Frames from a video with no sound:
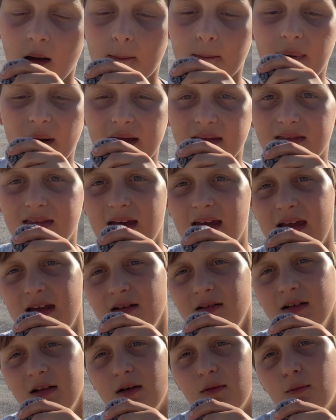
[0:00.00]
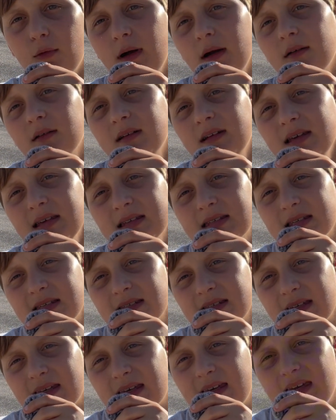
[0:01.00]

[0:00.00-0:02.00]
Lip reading: But the area where it is a